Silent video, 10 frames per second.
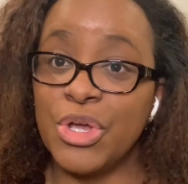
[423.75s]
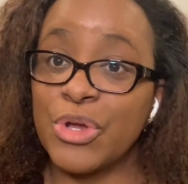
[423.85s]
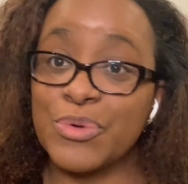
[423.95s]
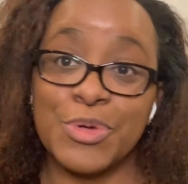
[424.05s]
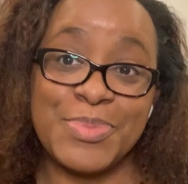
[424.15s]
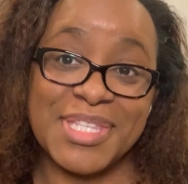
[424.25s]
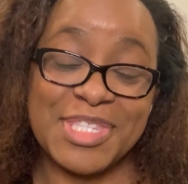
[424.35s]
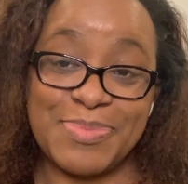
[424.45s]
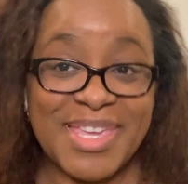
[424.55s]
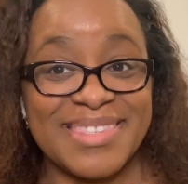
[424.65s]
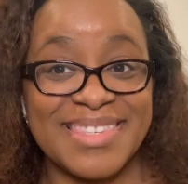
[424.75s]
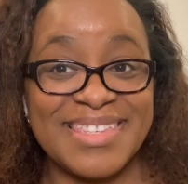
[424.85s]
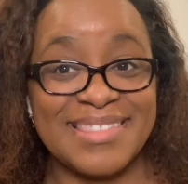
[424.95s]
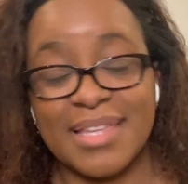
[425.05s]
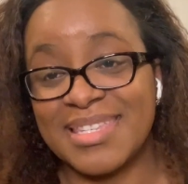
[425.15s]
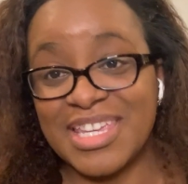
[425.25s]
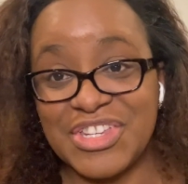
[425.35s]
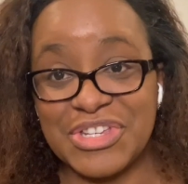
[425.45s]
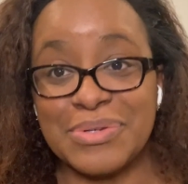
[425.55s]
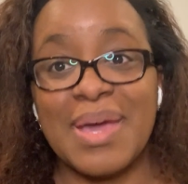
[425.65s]
groups and spaces that teach
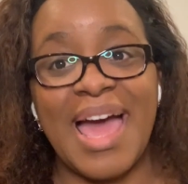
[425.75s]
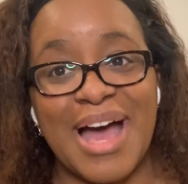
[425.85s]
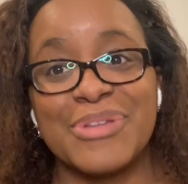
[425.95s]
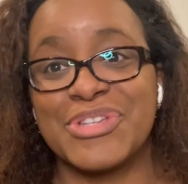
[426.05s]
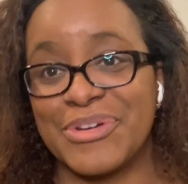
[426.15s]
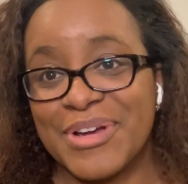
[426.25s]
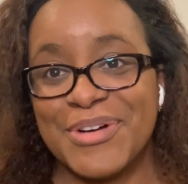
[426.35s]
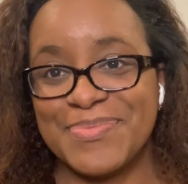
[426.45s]
you how to grow.